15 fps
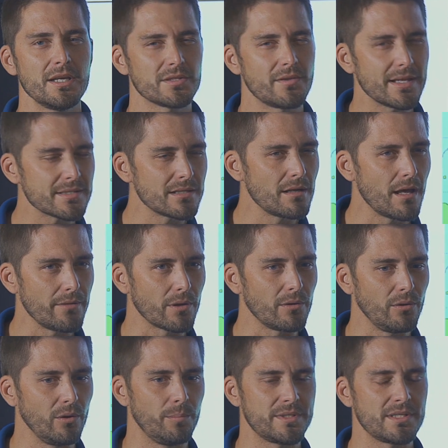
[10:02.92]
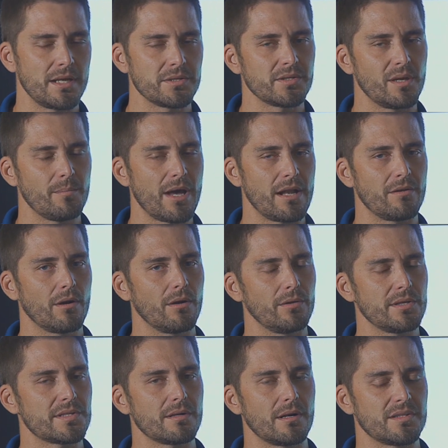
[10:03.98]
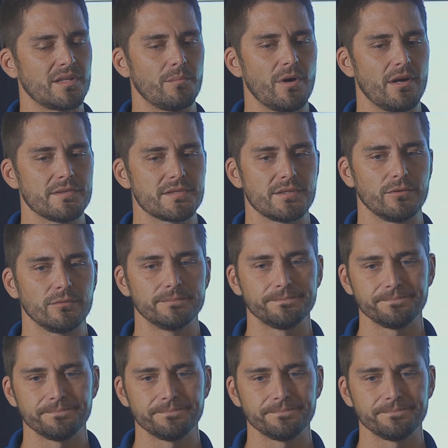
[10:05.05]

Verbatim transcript: So that's another clue potentially about an early start to the monsoon.